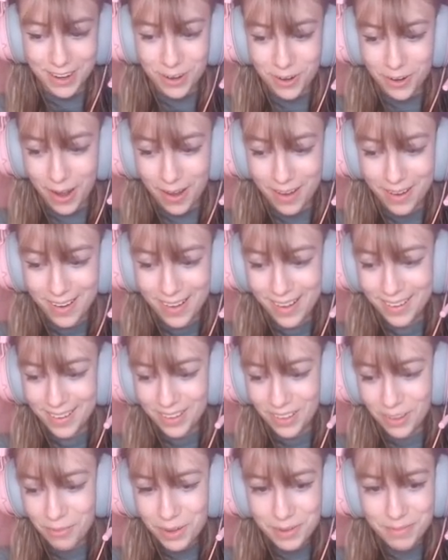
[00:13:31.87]
Okay,
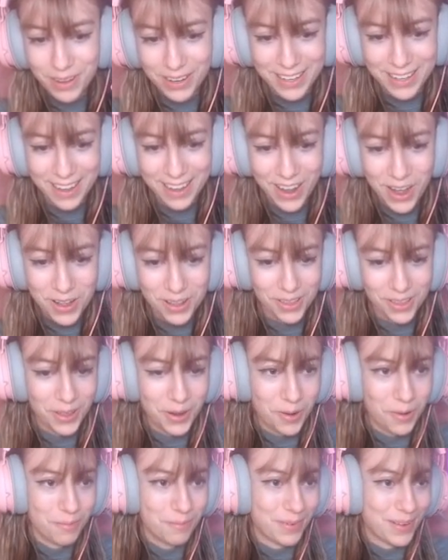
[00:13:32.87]
let me make it a
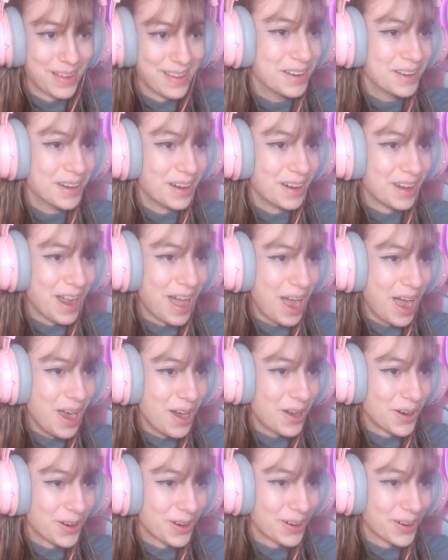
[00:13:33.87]
little bit
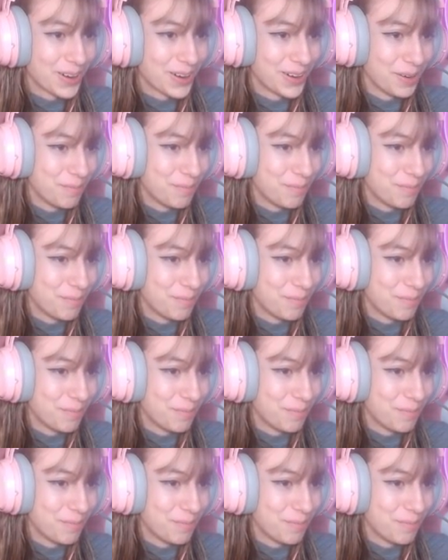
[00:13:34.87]
better.